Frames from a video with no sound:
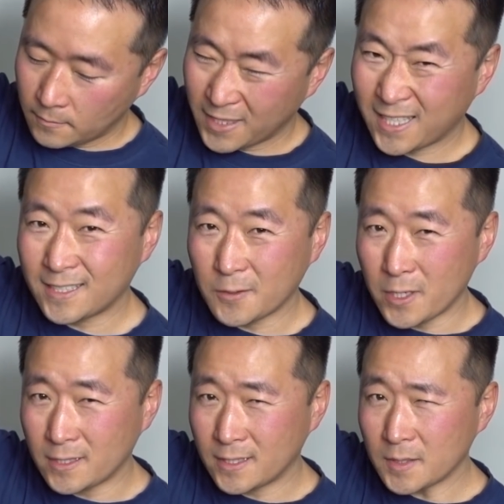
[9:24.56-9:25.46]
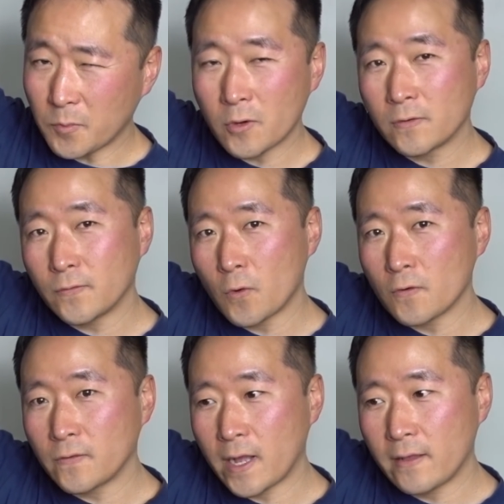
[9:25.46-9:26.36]
because it weighs
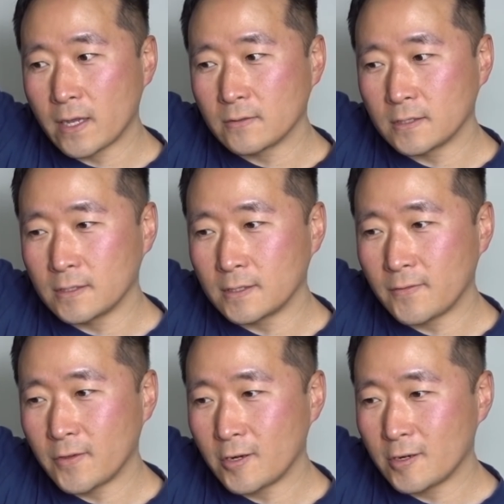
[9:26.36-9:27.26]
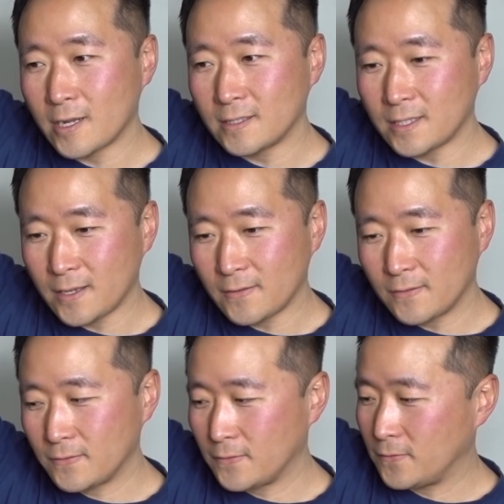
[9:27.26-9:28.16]
6.45 ounces. I figured I'd save
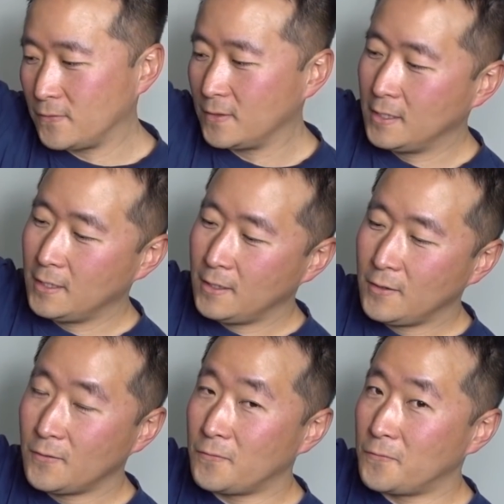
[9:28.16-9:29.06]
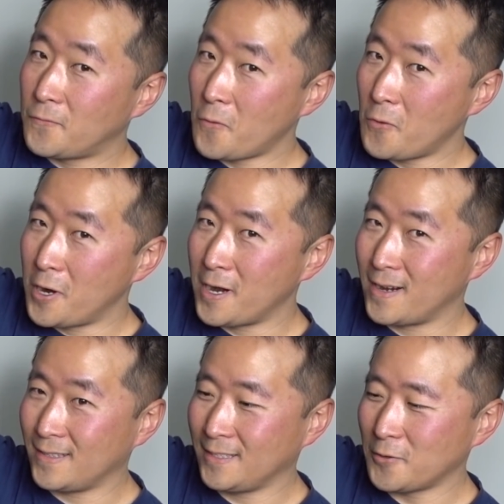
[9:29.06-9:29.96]

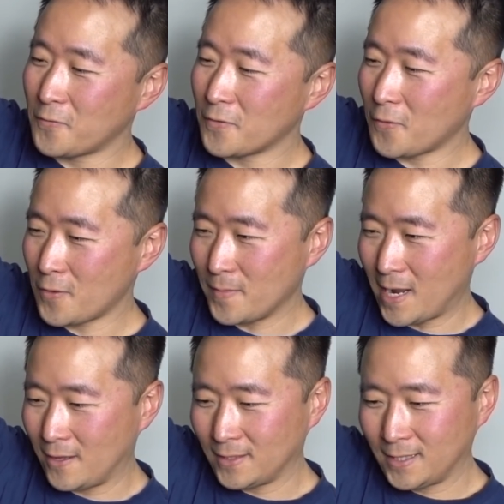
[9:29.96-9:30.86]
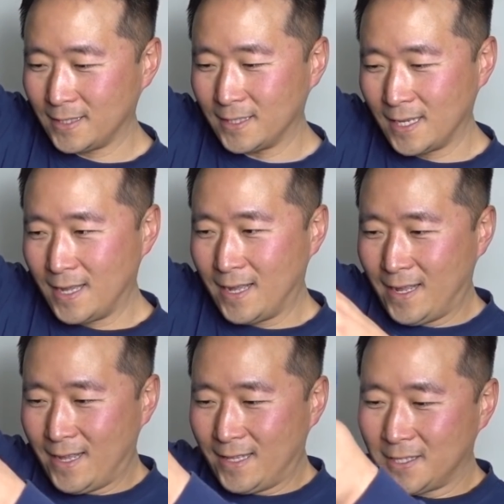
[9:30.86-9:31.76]
a little over 4 ounces
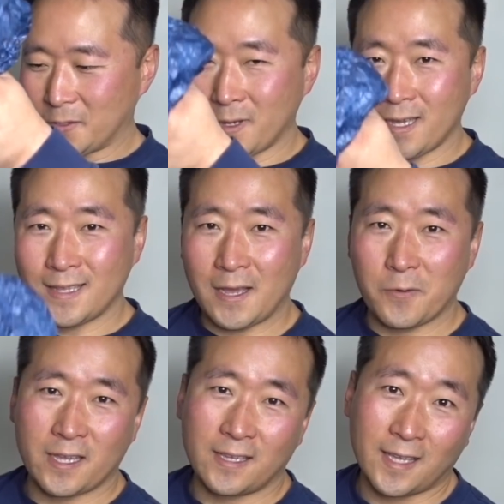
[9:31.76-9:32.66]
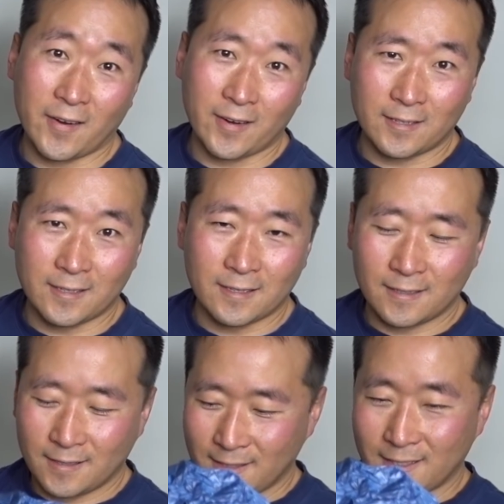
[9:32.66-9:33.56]
this way. That way I can carry other
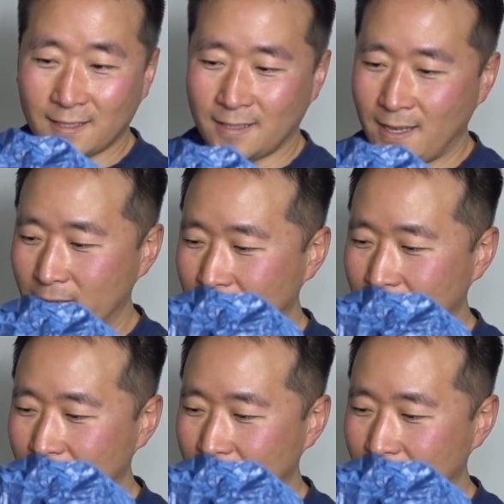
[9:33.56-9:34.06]
silly heavy